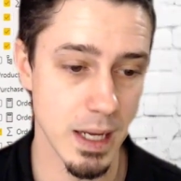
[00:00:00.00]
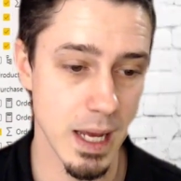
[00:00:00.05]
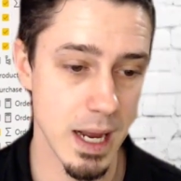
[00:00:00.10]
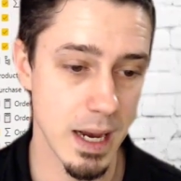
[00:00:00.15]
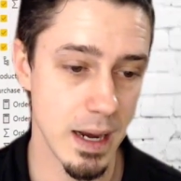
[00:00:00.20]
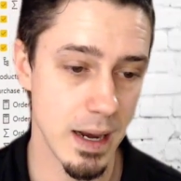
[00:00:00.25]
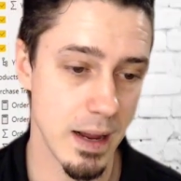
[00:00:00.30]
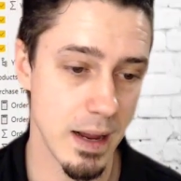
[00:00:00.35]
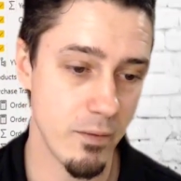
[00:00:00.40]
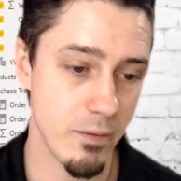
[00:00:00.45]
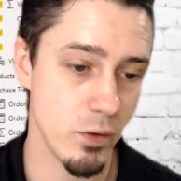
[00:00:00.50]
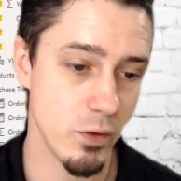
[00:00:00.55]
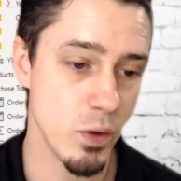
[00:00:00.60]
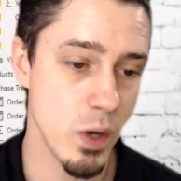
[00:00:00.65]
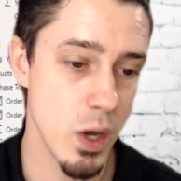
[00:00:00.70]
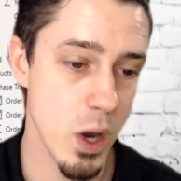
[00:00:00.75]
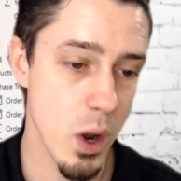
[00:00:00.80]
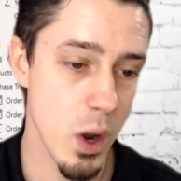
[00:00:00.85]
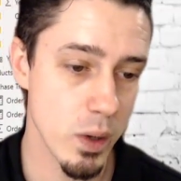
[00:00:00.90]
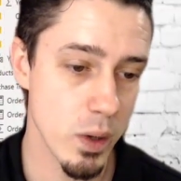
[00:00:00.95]
Again, if
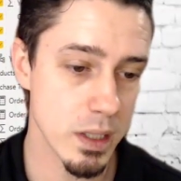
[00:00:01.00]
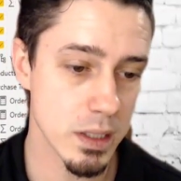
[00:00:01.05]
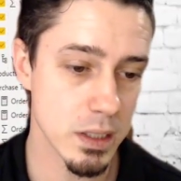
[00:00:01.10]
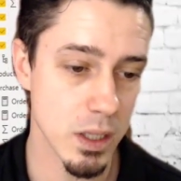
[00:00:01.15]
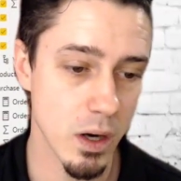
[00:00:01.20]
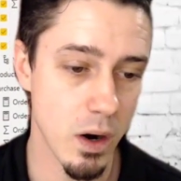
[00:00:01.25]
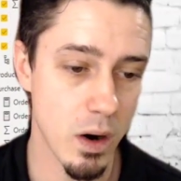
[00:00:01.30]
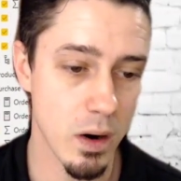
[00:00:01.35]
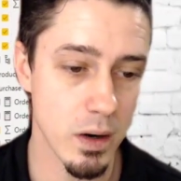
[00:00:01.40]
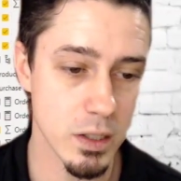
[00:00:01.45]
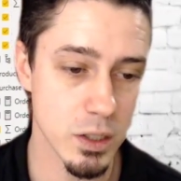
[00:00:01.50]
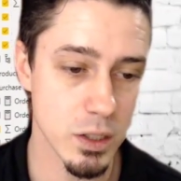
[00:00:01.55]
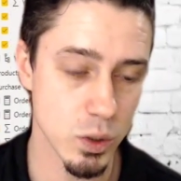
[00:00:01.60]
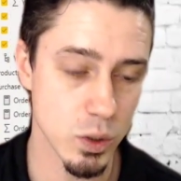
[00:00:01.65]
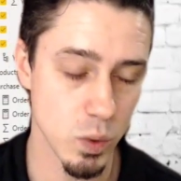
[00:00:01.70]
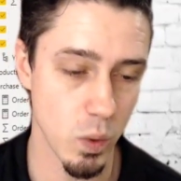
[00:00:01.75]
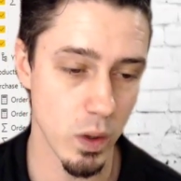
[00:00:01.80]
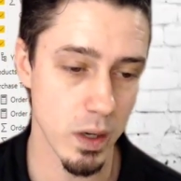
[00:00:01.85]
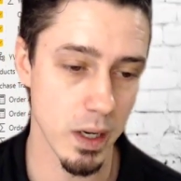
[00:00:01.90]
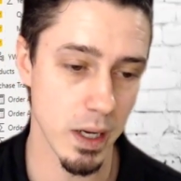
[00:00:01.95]
you notice our
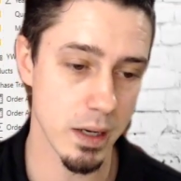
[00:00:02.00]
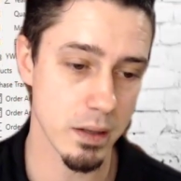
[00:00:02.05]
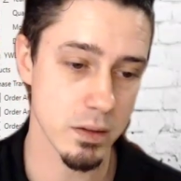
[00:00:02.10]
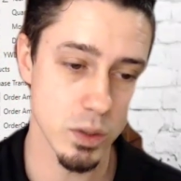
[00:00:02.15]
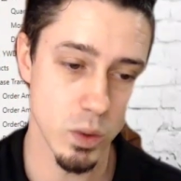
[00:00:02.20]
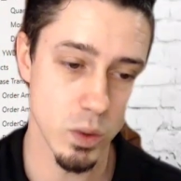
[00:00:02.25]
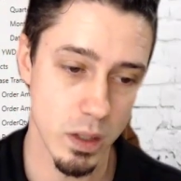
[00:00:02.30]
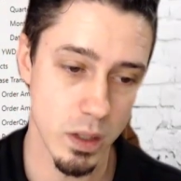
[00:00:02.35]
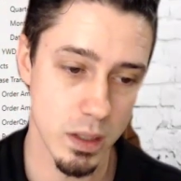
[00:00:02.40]
sorting